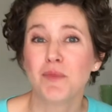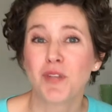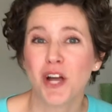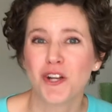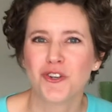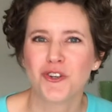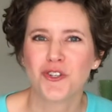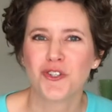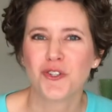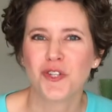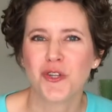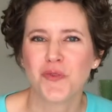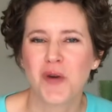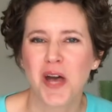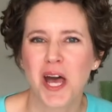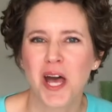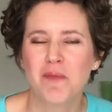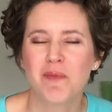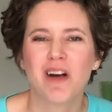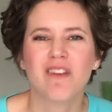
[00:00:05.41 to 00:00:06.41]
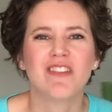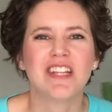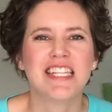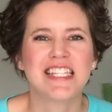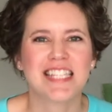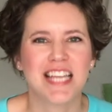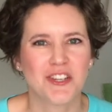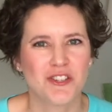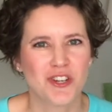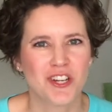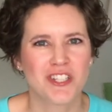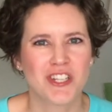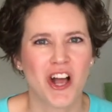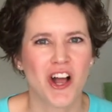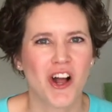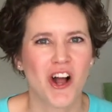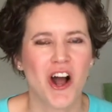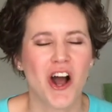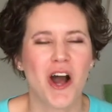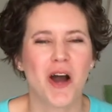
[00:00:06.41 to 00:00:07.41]
Dr. Julie Webb of
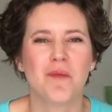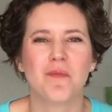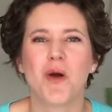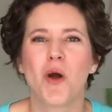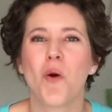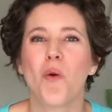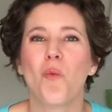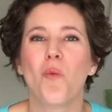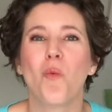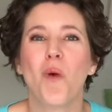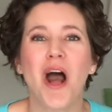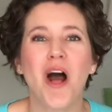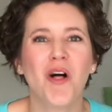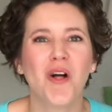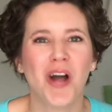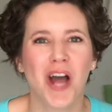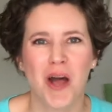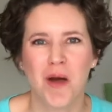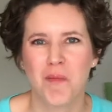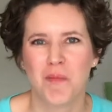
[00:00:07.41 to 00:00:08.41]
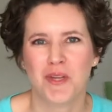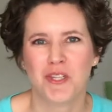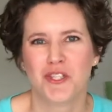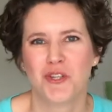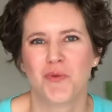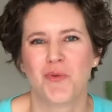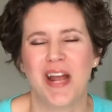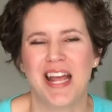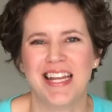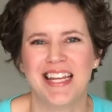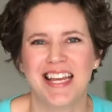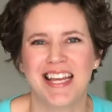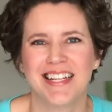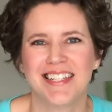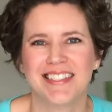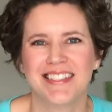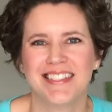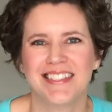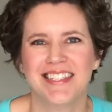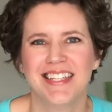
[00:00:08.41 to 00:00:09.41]
LitCentric.com. Welcome to writing.
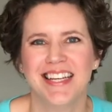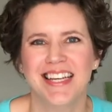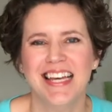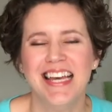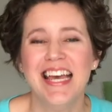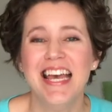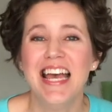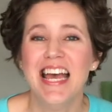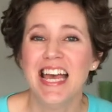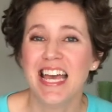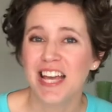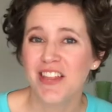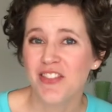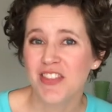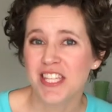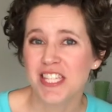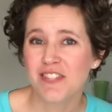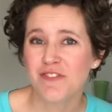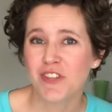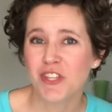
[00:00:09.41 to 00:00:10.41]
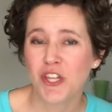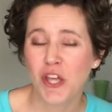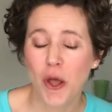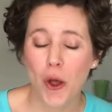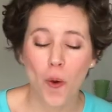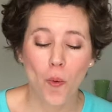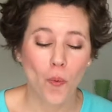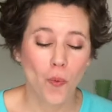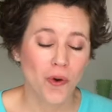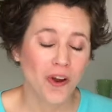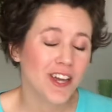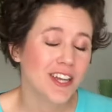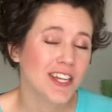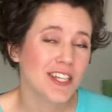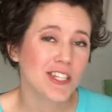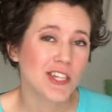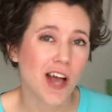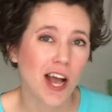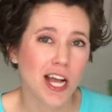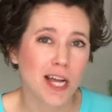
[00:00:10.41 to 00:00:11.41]
In this video, we're going to
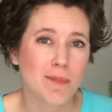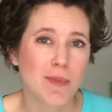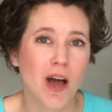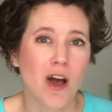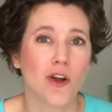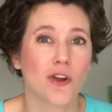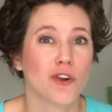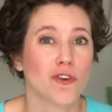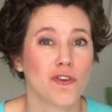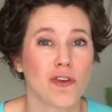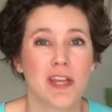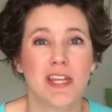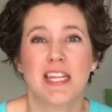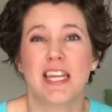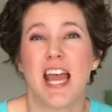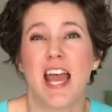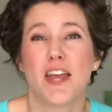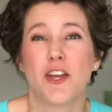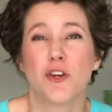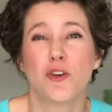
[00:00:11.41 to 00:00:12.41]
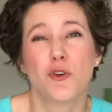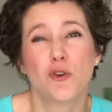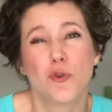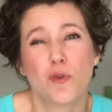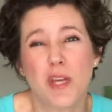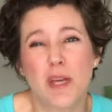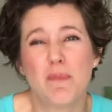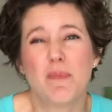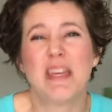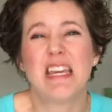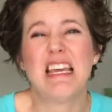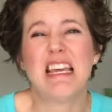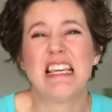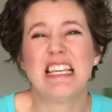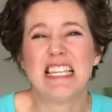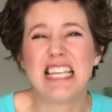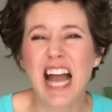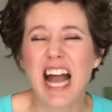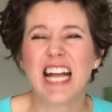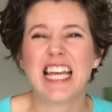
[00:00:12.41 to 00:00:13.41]
talk about creating a creepy,
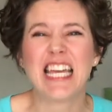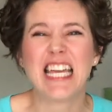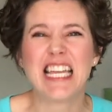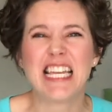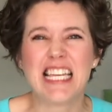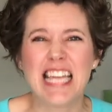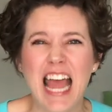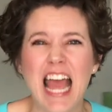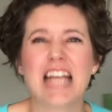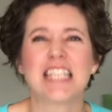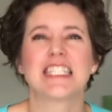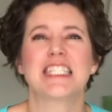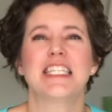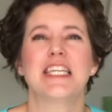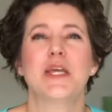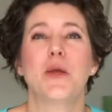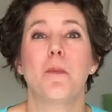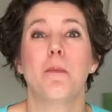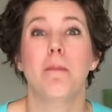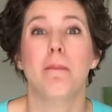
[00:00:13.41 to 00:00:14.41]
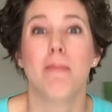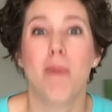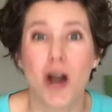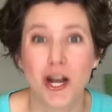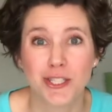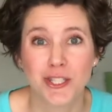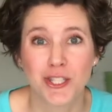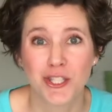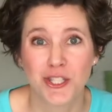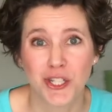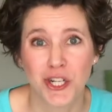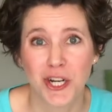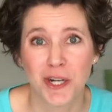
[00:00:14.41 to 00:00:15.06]
yucky, nasty monster.